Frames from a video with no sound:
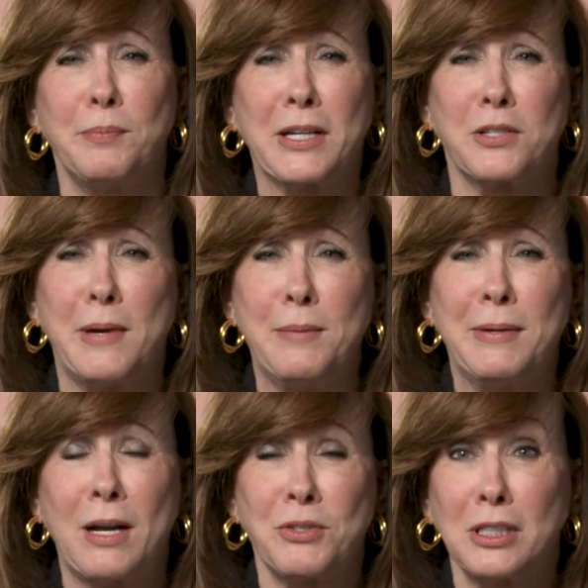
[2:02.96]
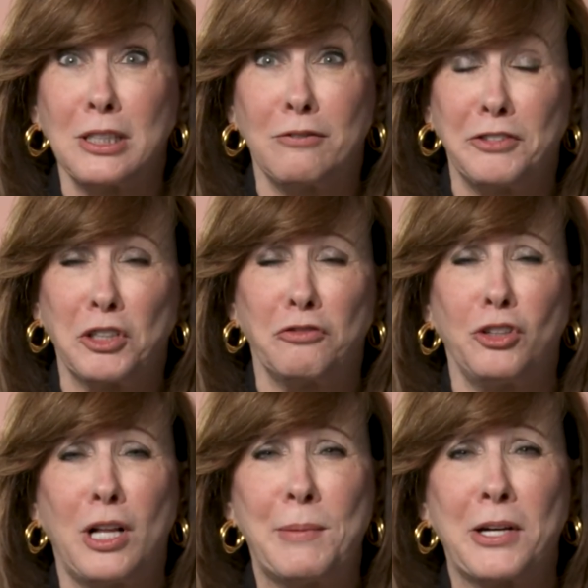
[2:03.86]
because maybe I was a little
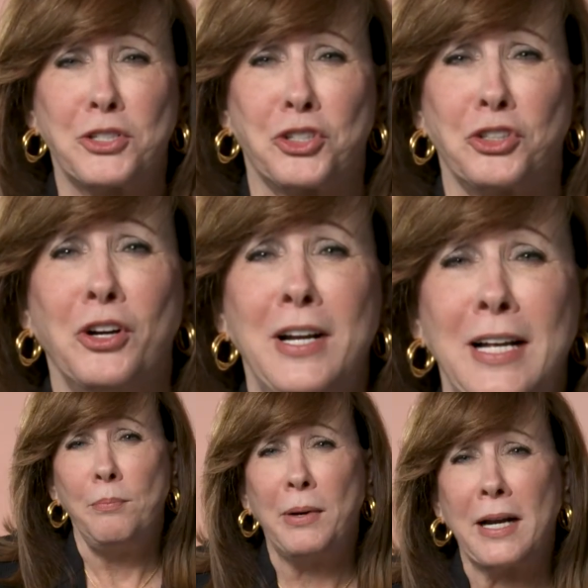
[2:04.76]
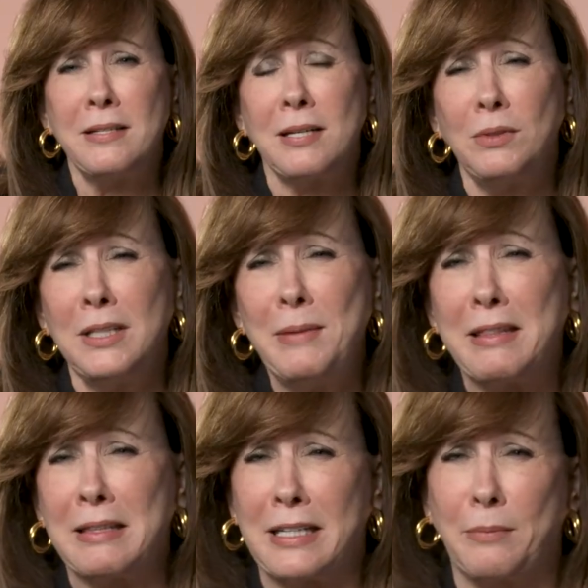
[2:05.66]
fearful, I'm not sure. But I said, well, let me
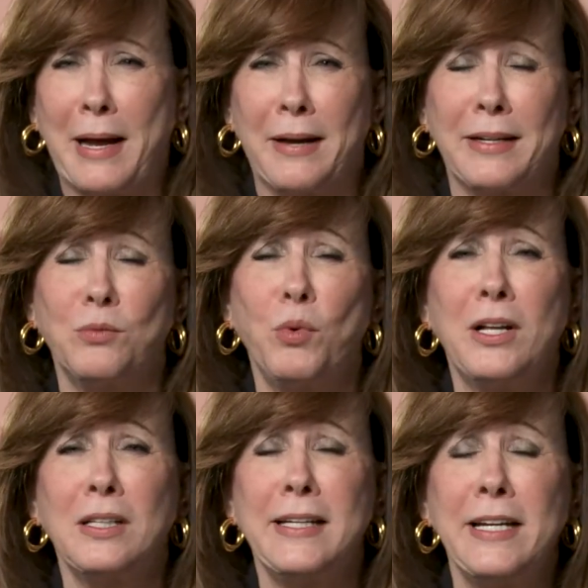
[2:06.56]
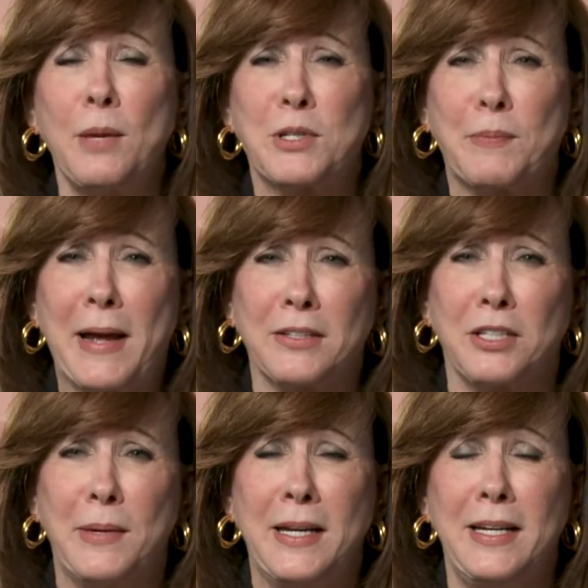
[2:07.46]
think about it. Well, he comes back
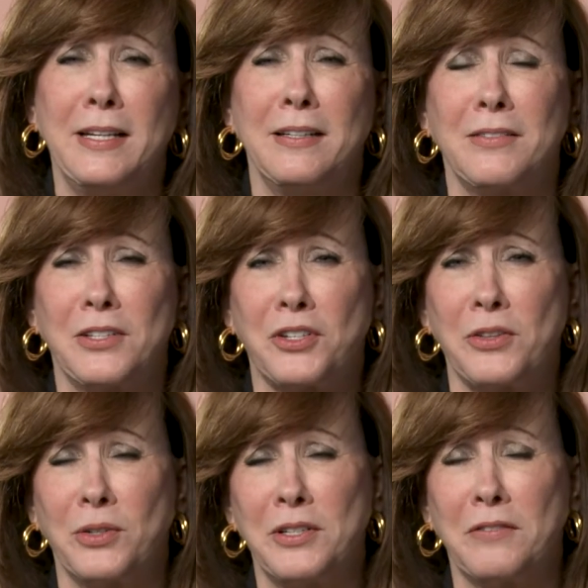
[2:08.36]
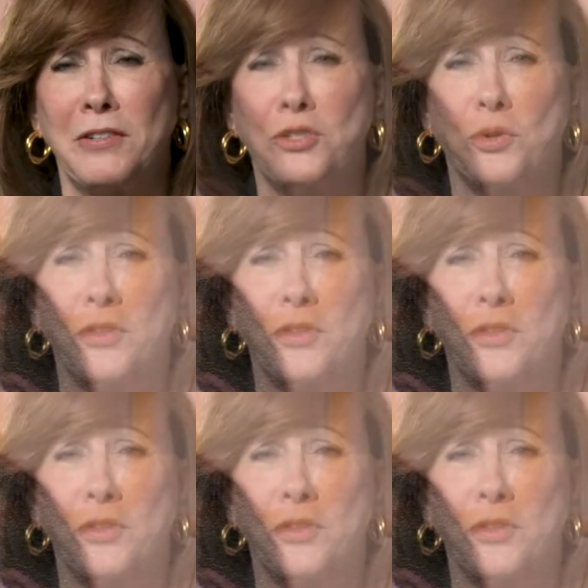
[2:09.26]
to me, and this other individual